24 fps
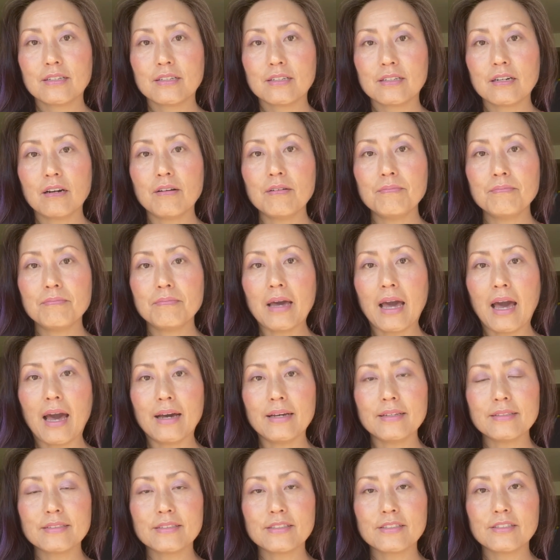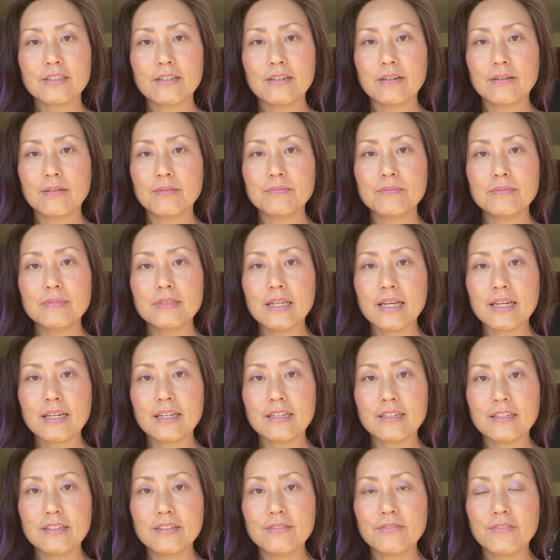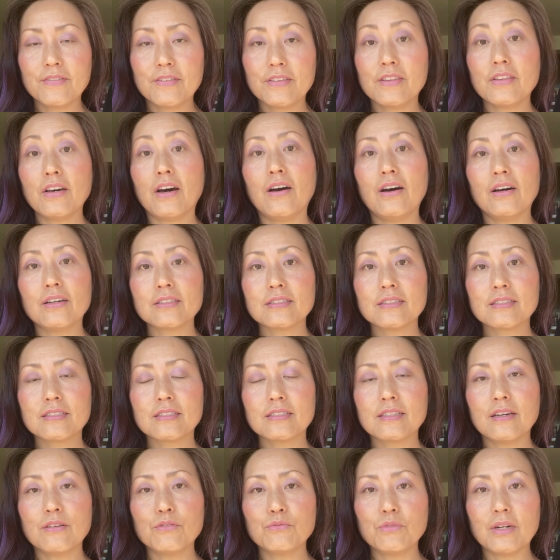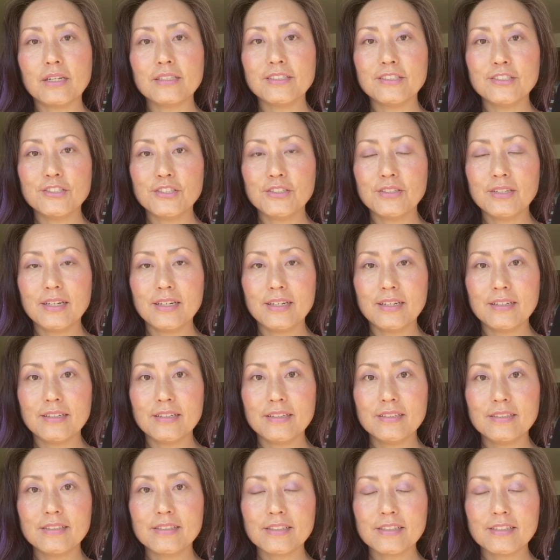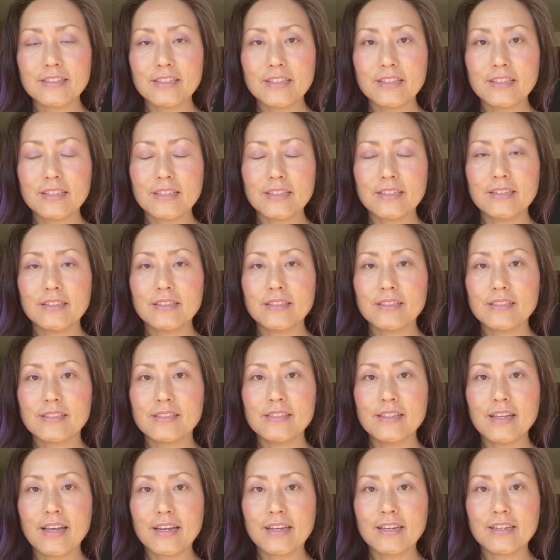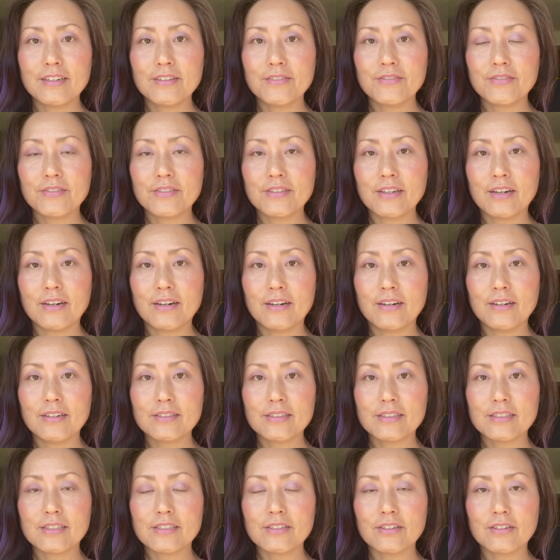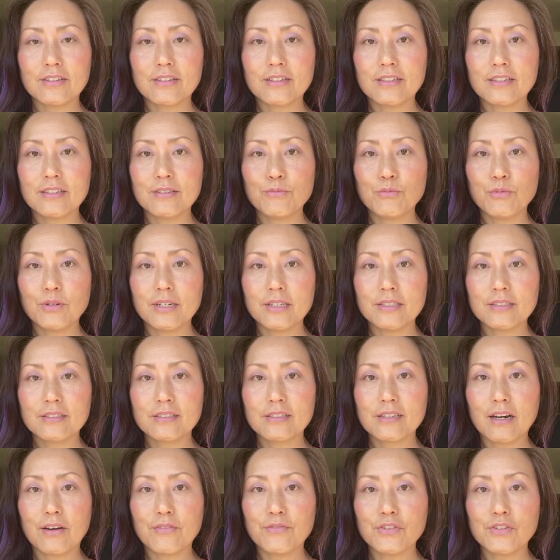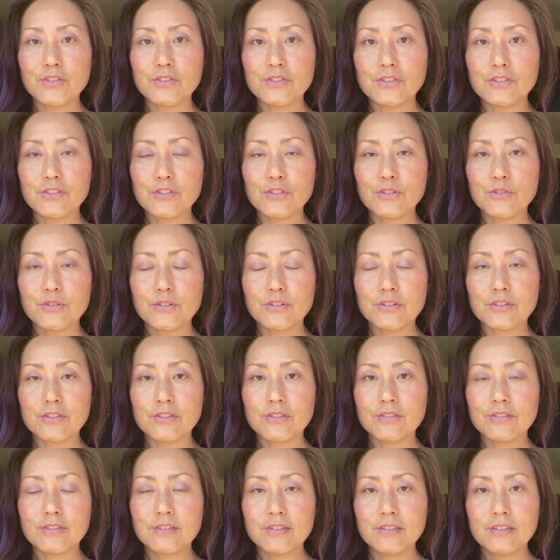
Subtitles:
combat negative thoughts that run in your head. And these negative thoughts are what governs your